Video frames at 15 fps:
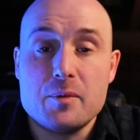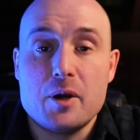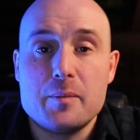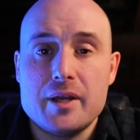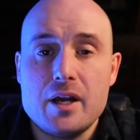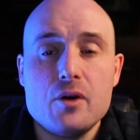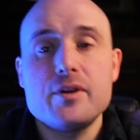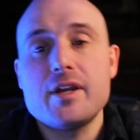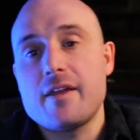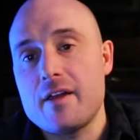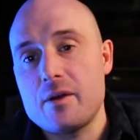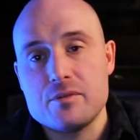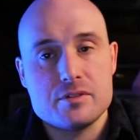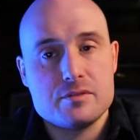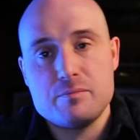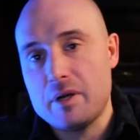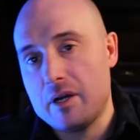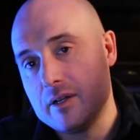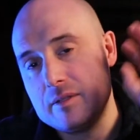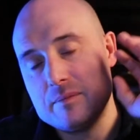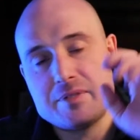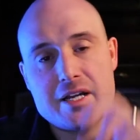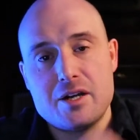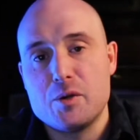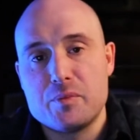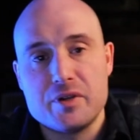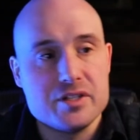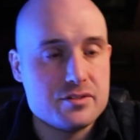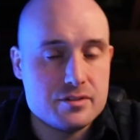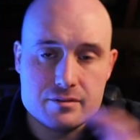might be, oh yeah, that was by Tower
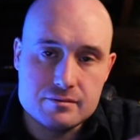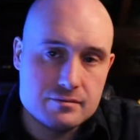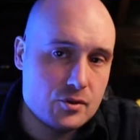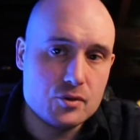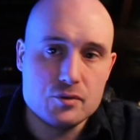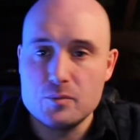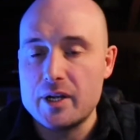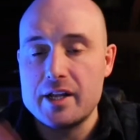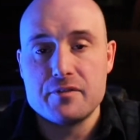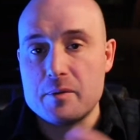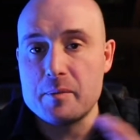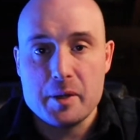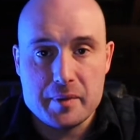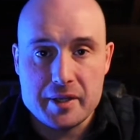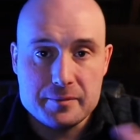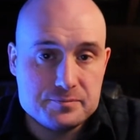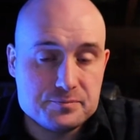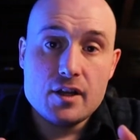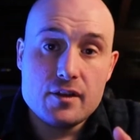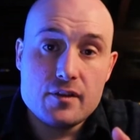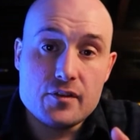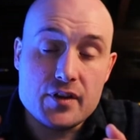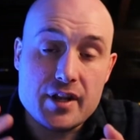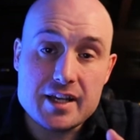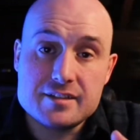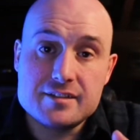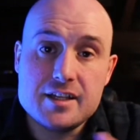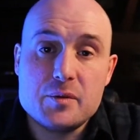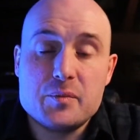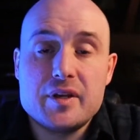Bridge and or whatever it might be. The
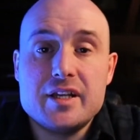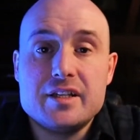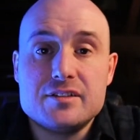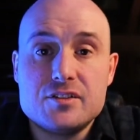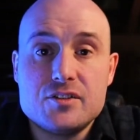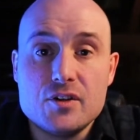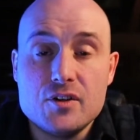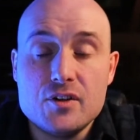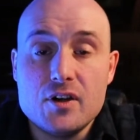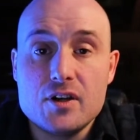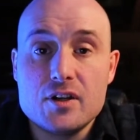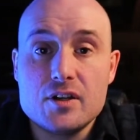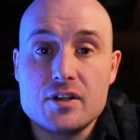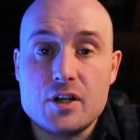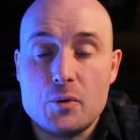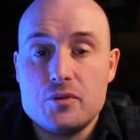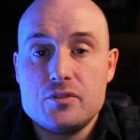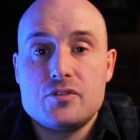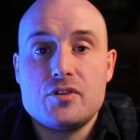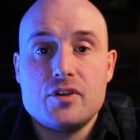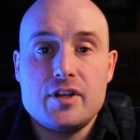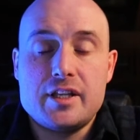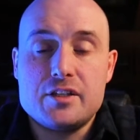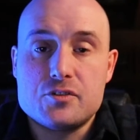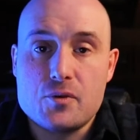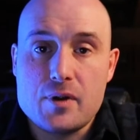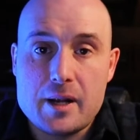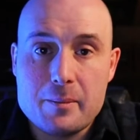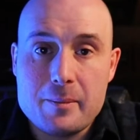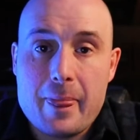next tip is to go onto
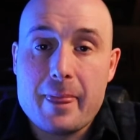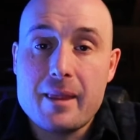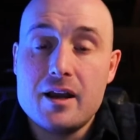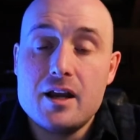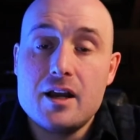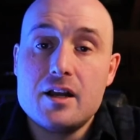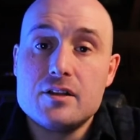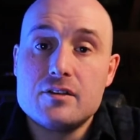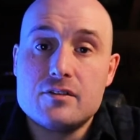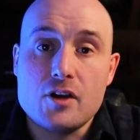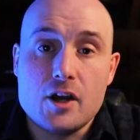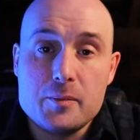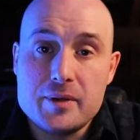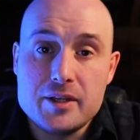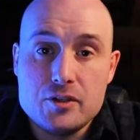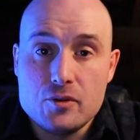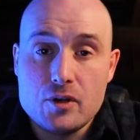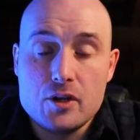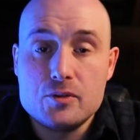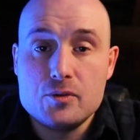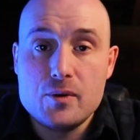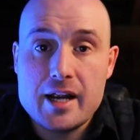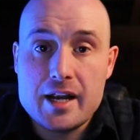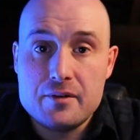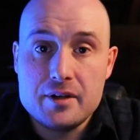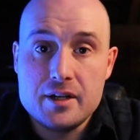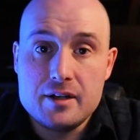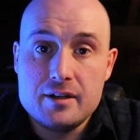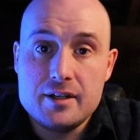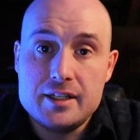Instagram, type in your local
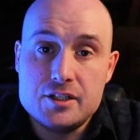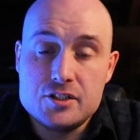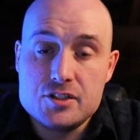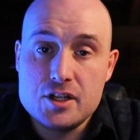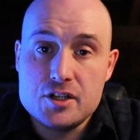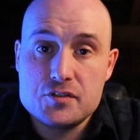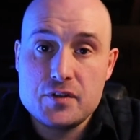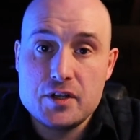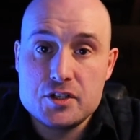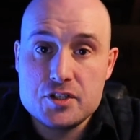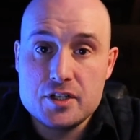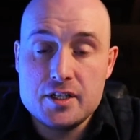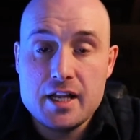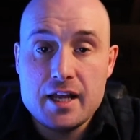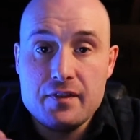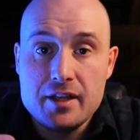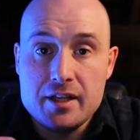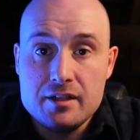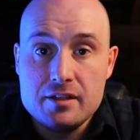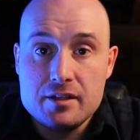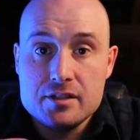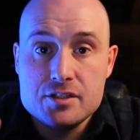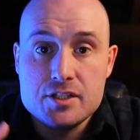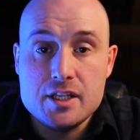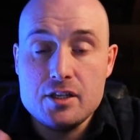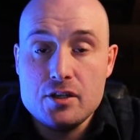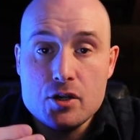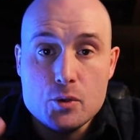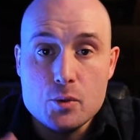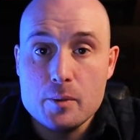area in the search function, and then
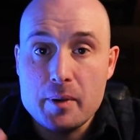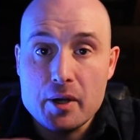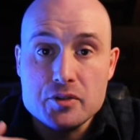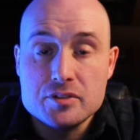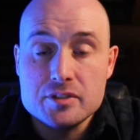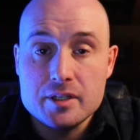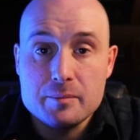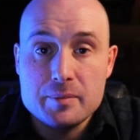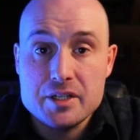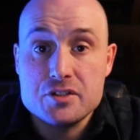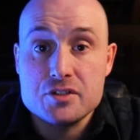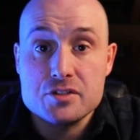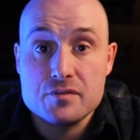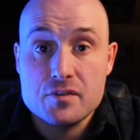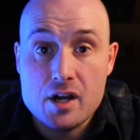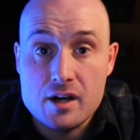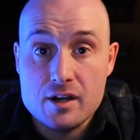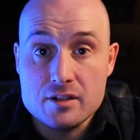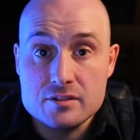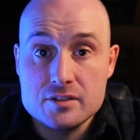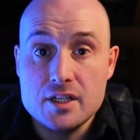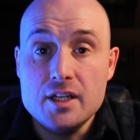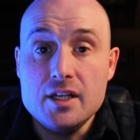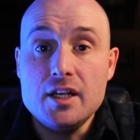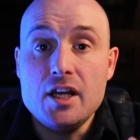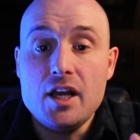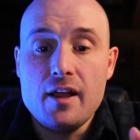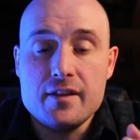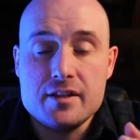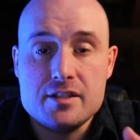see who are posting pictures of cars.
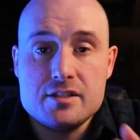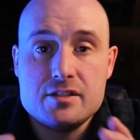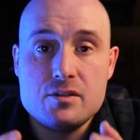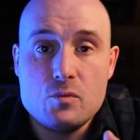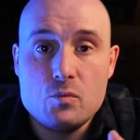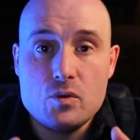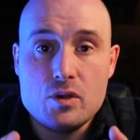This is